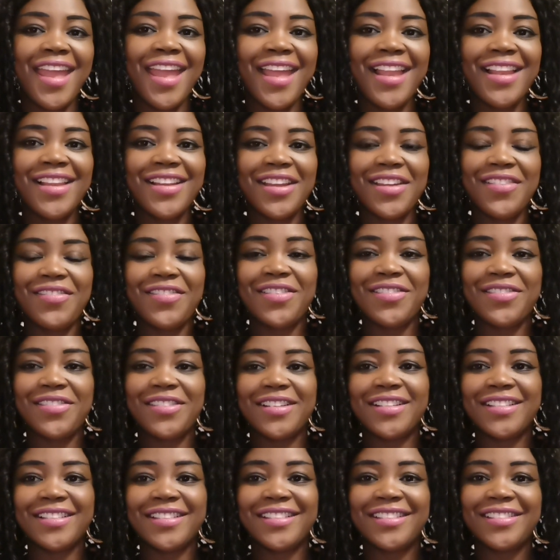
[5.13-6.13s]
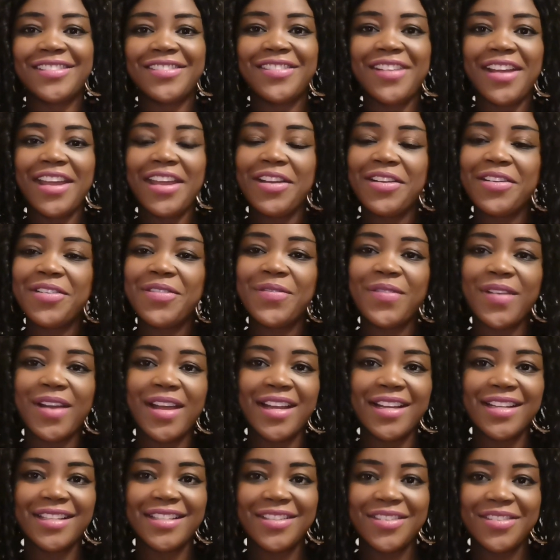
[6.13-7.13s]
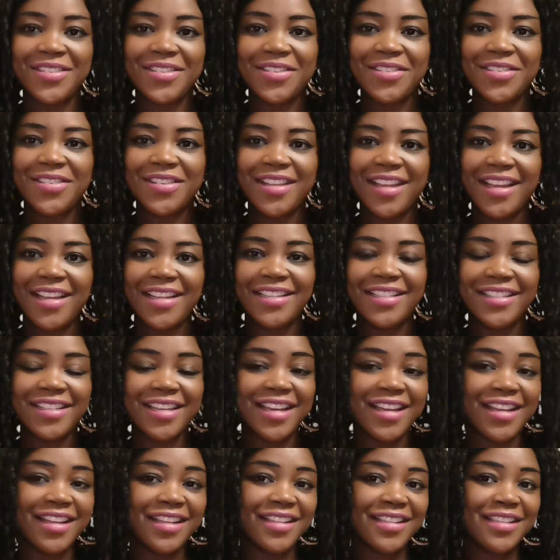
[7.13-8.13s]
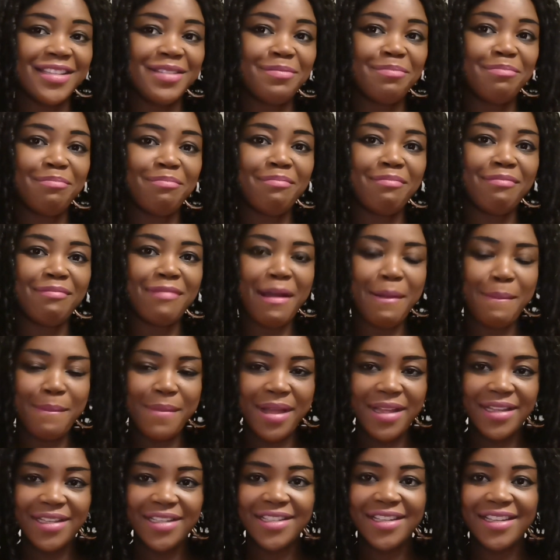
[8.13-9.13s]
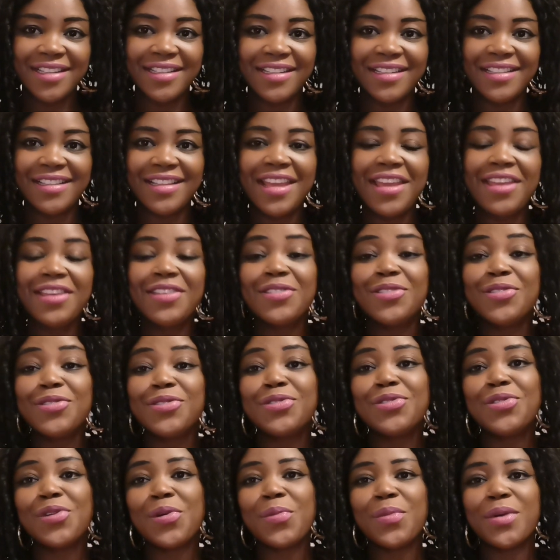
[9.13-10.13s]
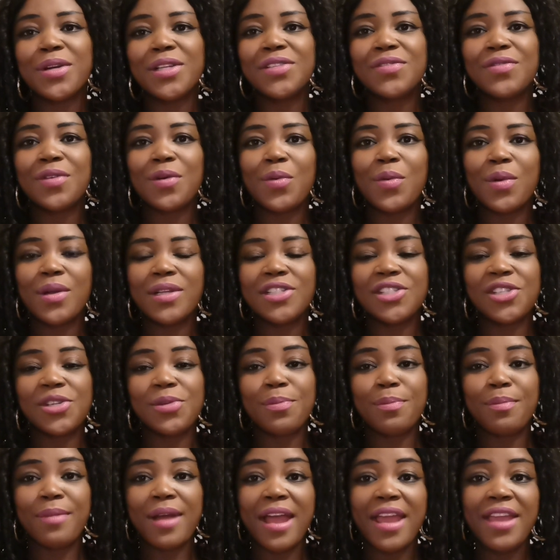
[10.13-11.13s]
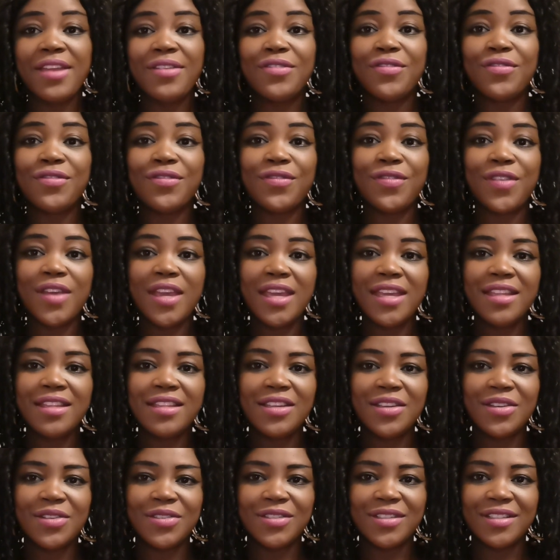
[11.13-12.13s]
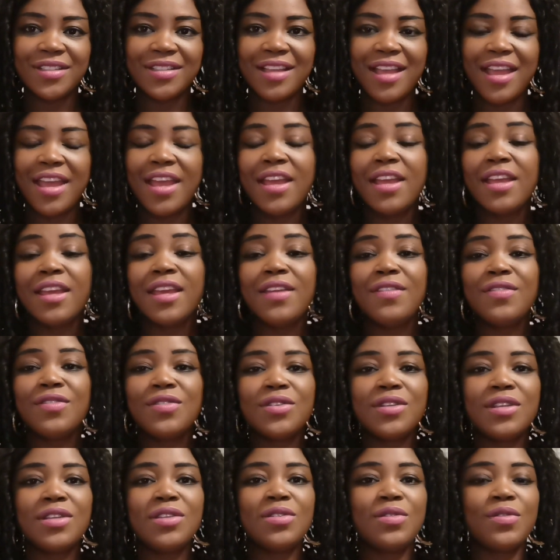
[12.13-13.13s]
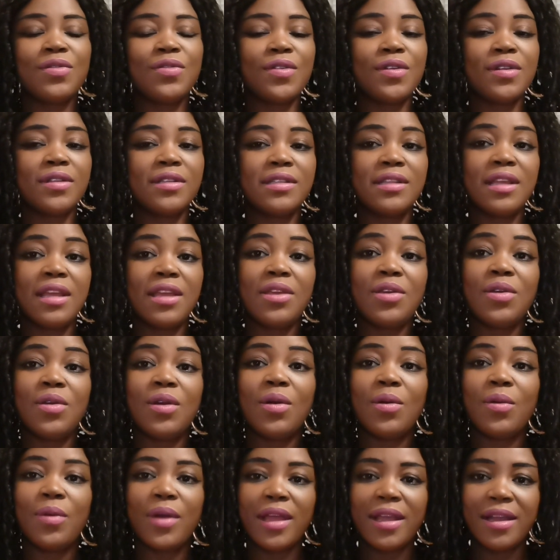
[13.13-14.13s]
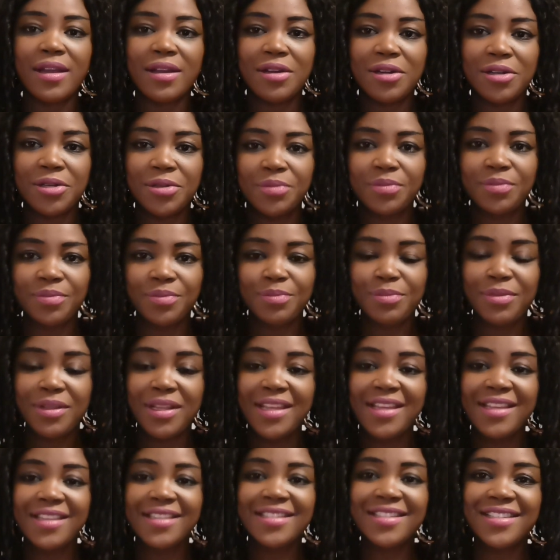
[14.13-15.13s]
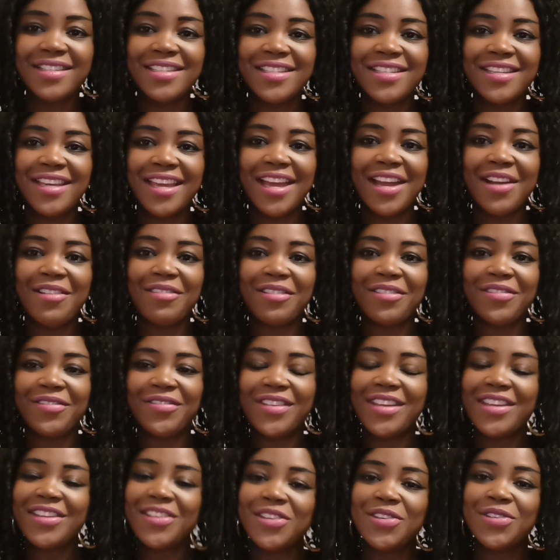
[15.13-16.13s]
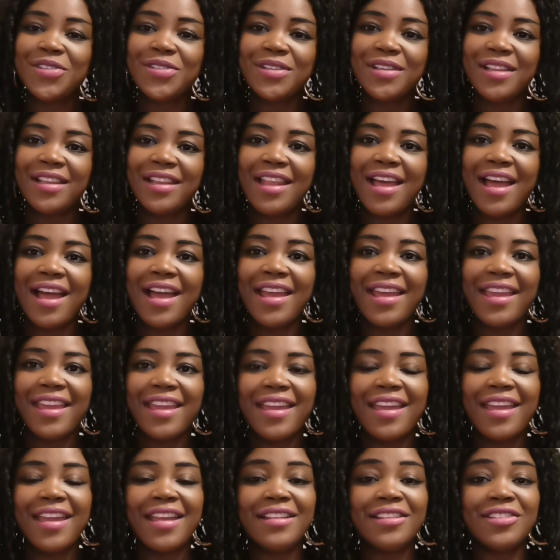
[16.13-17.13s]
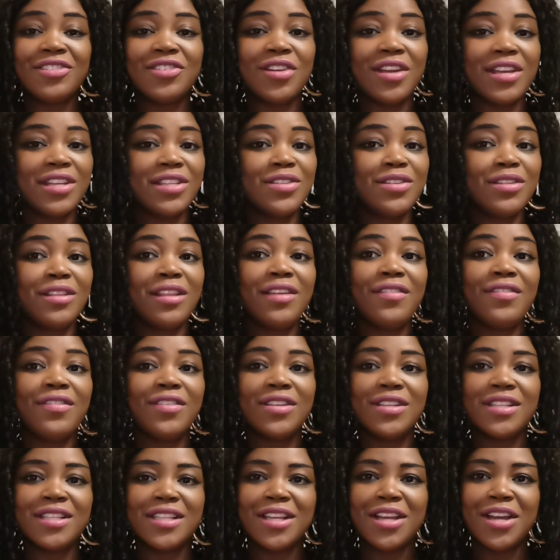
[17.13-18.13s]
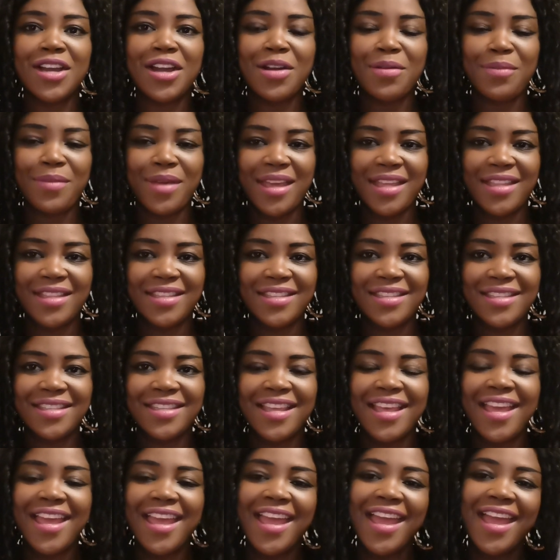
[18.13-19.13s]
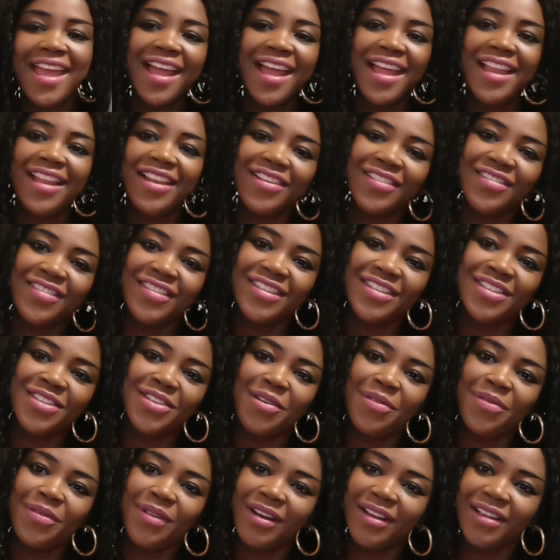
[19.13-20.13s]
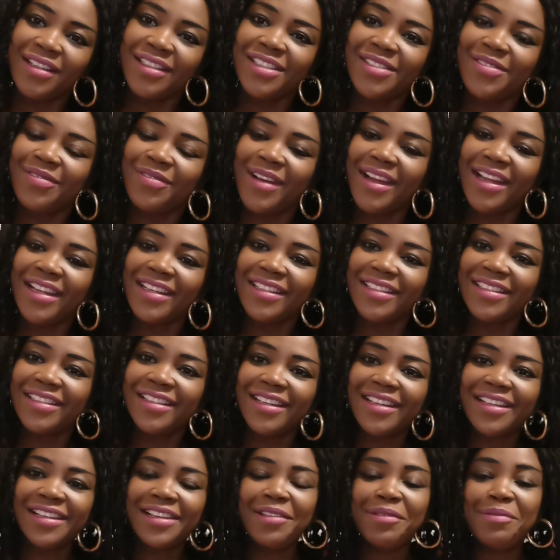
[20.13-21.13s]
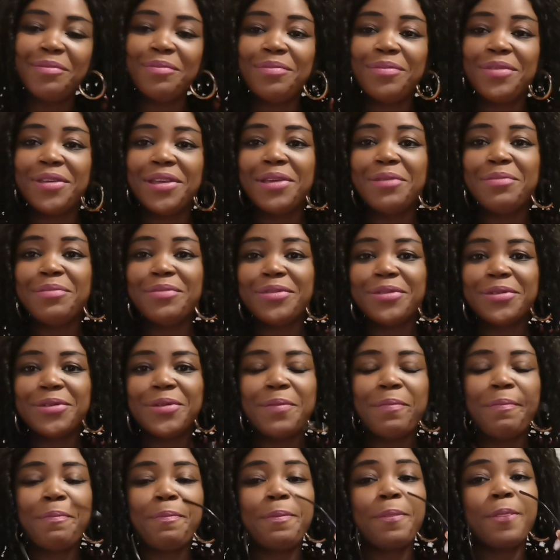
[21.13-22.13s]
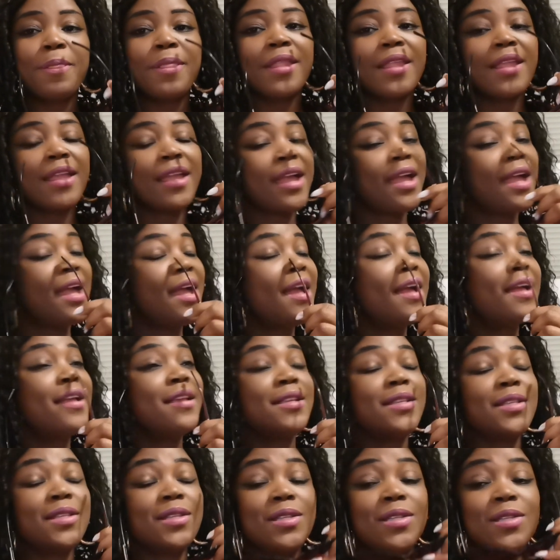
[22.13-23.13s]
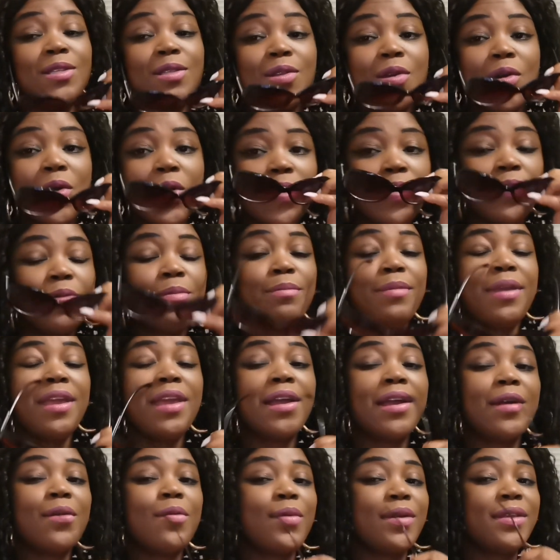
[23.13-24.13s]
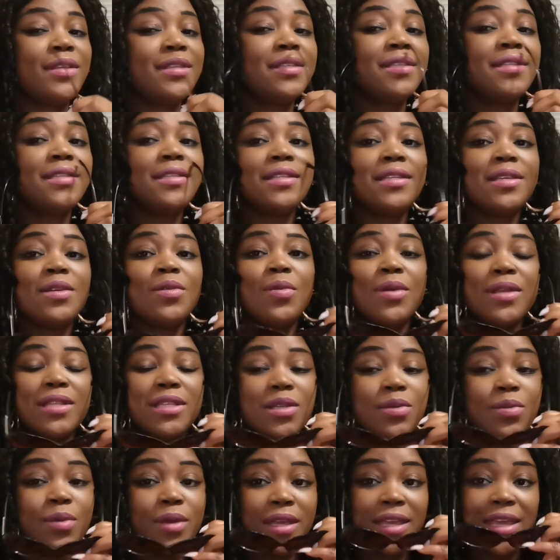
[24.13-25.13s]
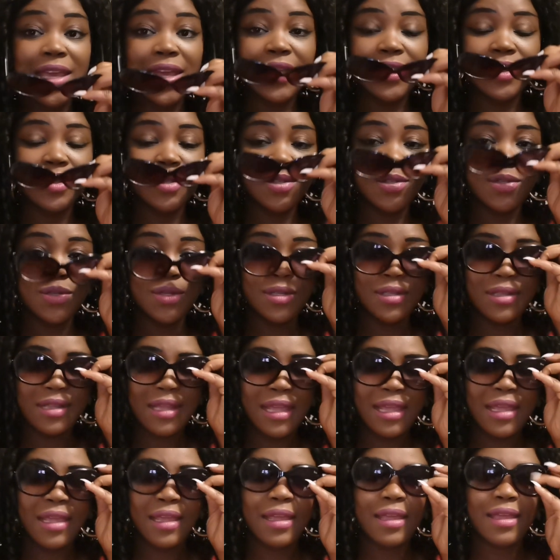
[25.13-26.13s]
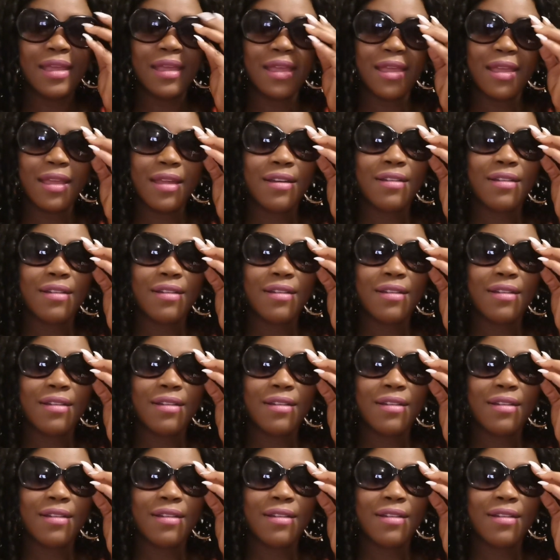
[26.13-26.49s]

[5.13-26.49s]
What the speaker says: Hello everyone, welcome back to Coco Niger's Mama Channel. Thank you so much for watching my videos. If today's your first time, you are welcome. Please share our video, like, and try to leave us comments. I love you so much, my darling people. So make we see what we get today.